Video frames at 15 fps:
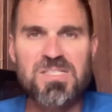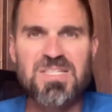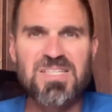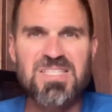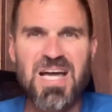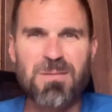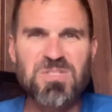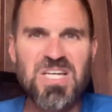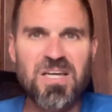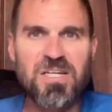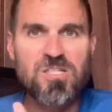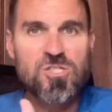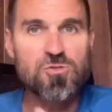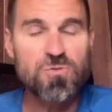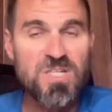to adapt to any
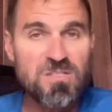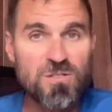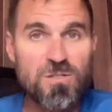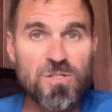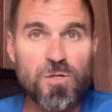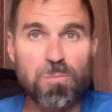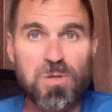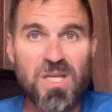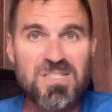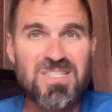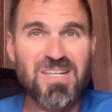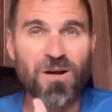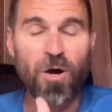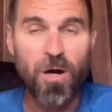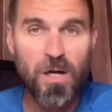stressor you're
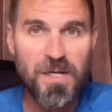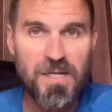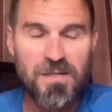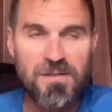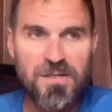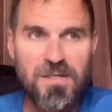placing on it.